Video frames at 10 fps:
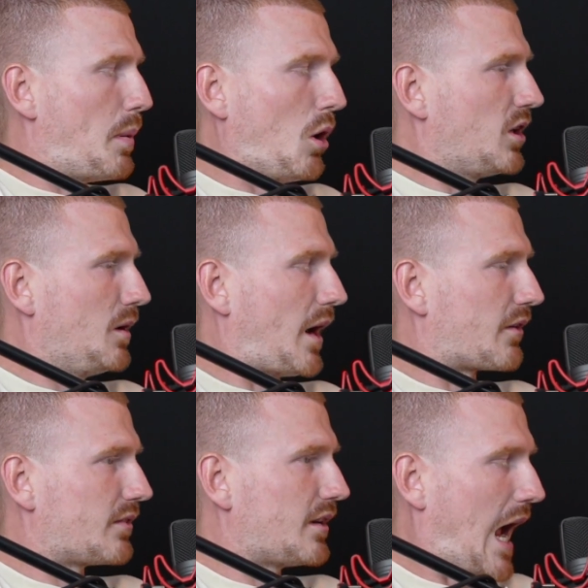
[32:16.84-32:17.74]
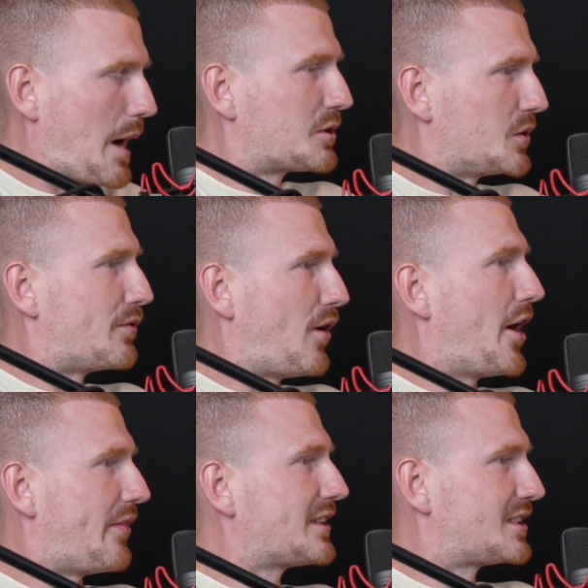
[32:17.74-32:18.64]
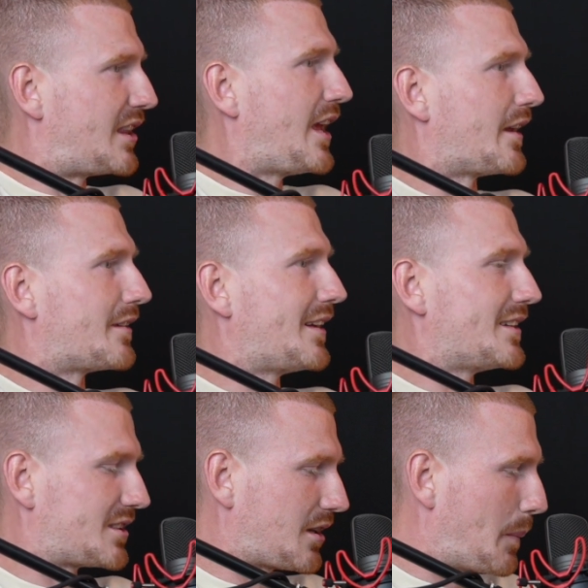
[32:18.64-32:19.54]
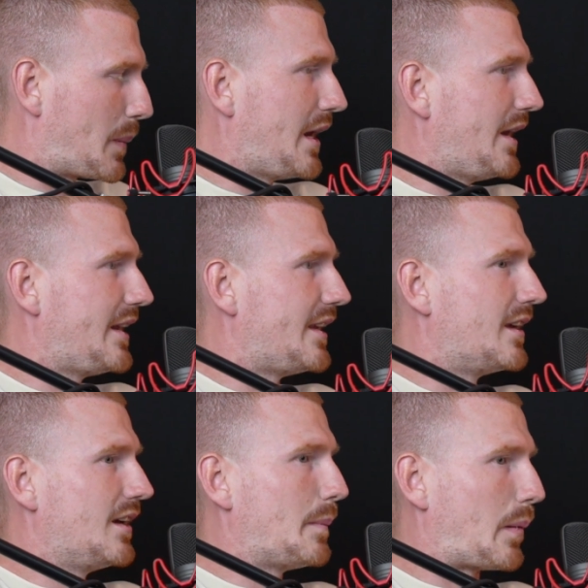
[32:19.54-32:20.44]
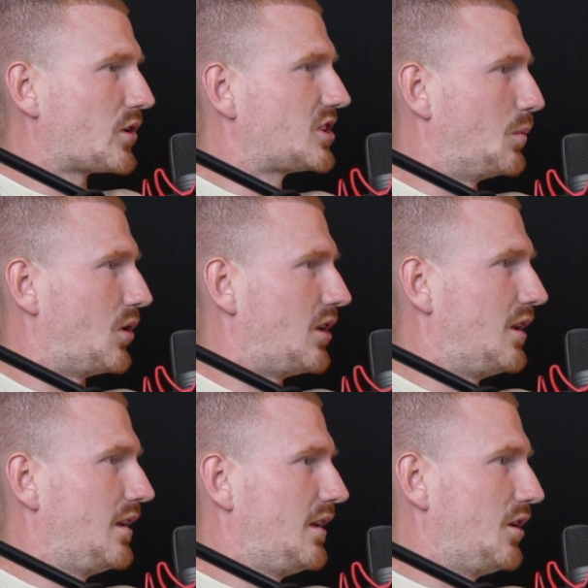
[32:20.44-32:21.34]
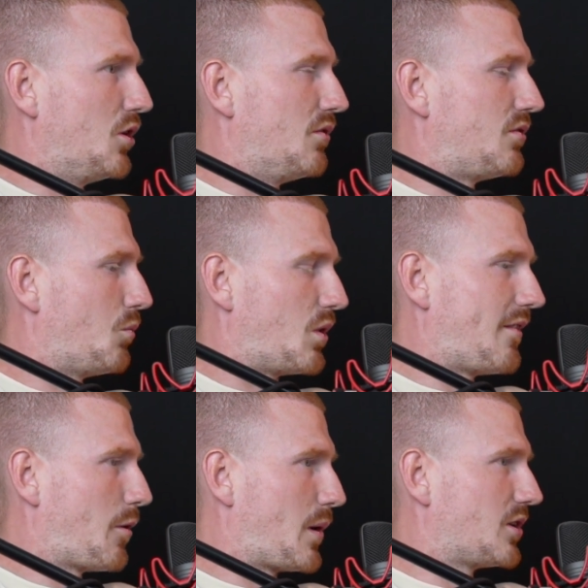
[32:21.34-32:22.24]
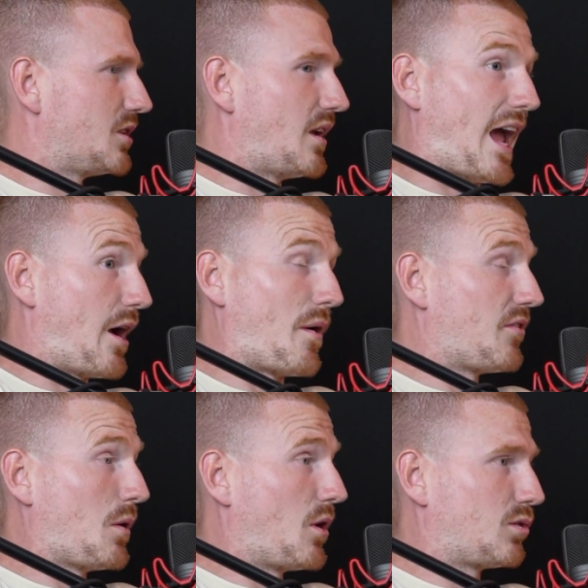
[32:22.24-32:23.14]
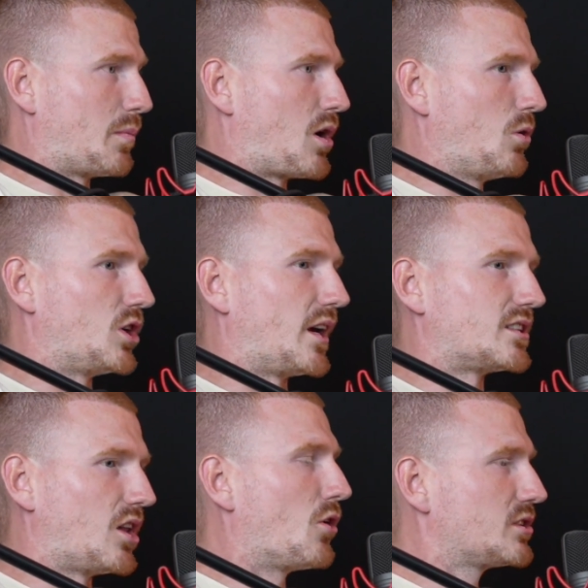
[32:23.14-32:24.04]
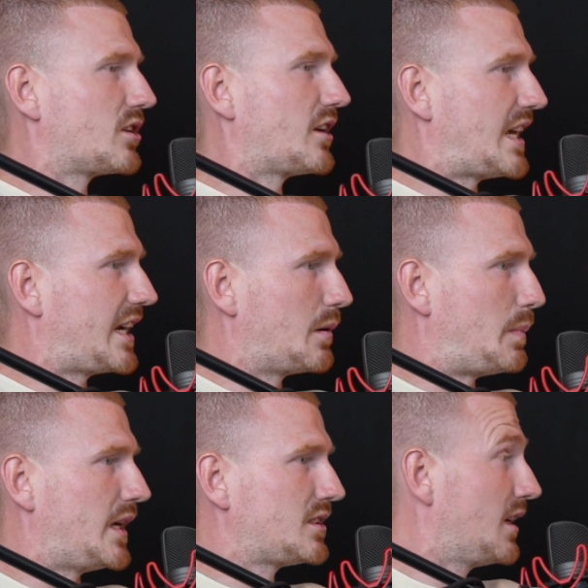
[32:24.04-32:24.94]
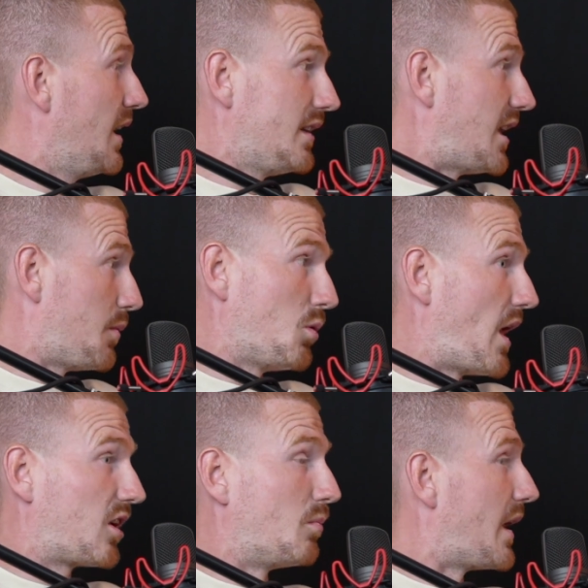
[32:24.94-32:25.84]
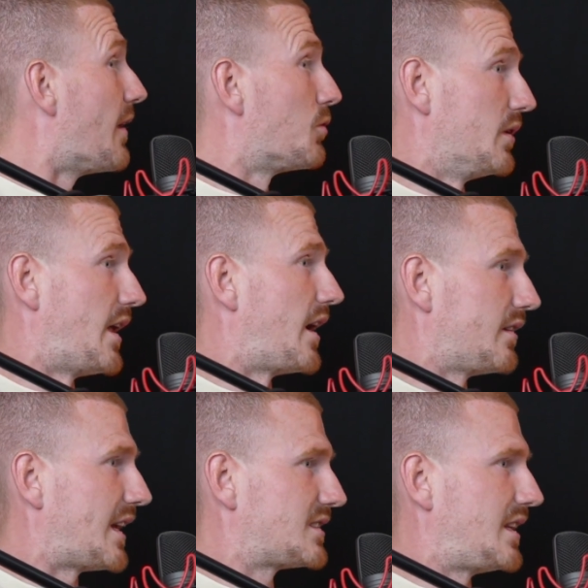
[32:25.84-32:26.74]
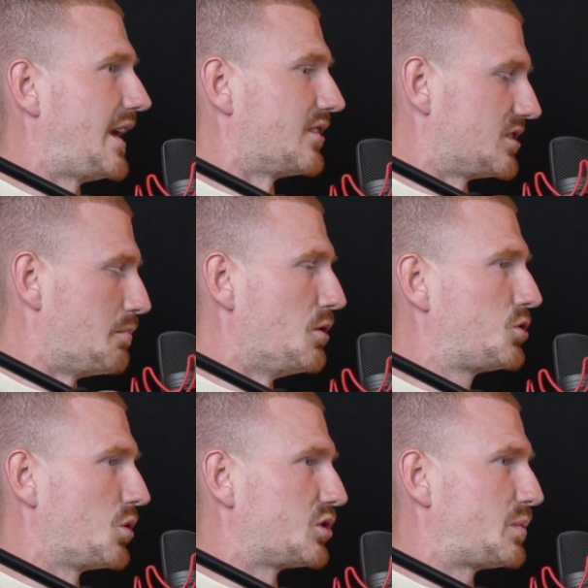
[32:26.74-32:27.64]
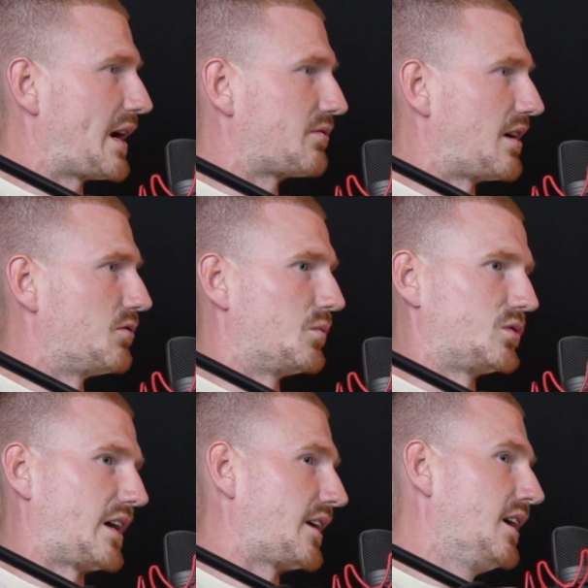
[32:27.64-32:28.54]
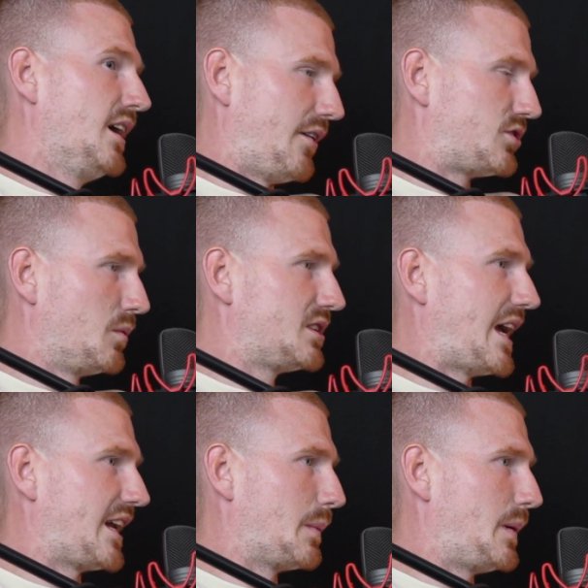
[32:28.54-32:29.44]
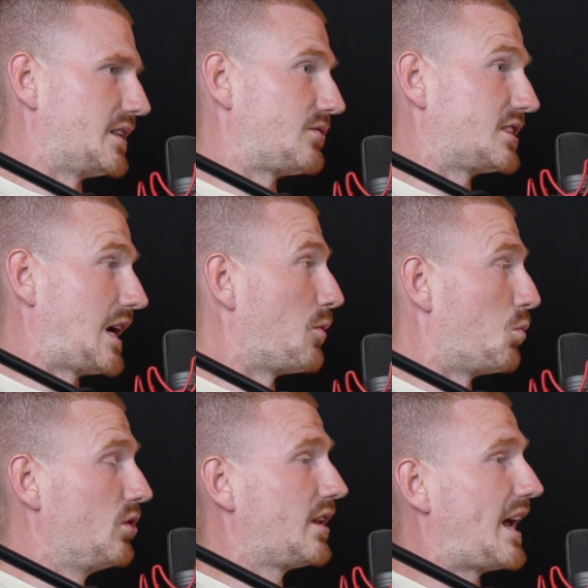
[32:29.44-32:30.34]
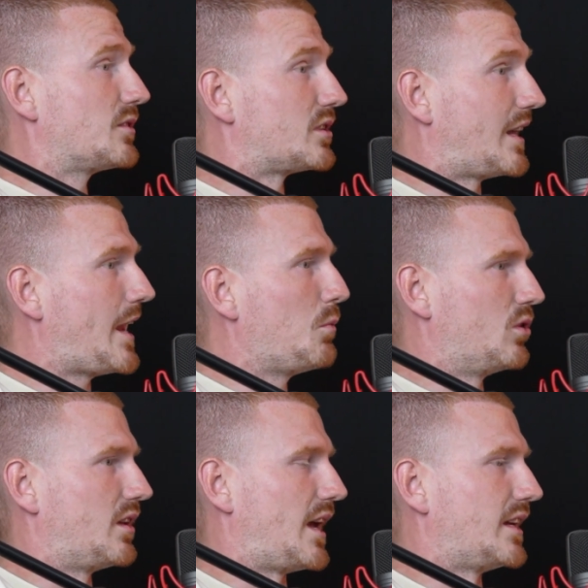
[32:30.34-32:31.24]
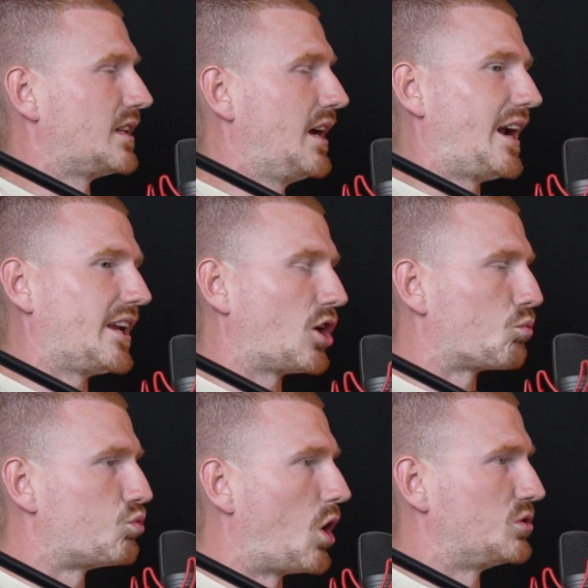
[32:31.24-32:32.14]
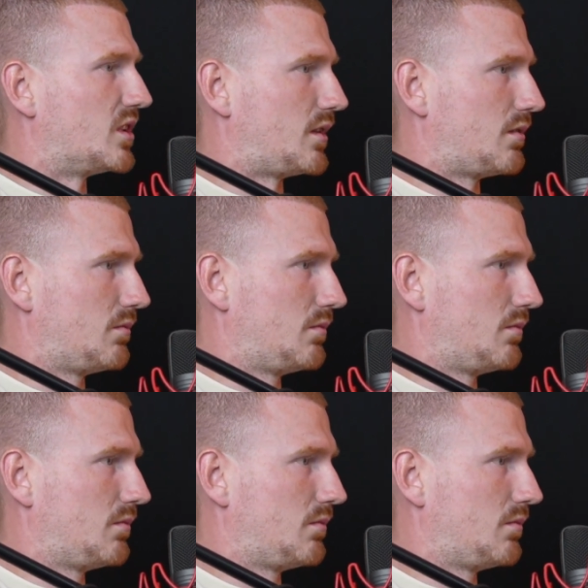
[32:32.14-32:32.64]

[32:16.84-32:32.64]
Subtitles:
Both of them are absolutely fine. That's the thing. It's completely personable. Of whatever person, however they want to approach it, as long as they're not taking the piss, they'll be welcomed by everyone there. That's the thing. There's a mutual respect for everyone. It's like, if someone's taking the piss, for example, one of the lads was late one of the days and he got roasted.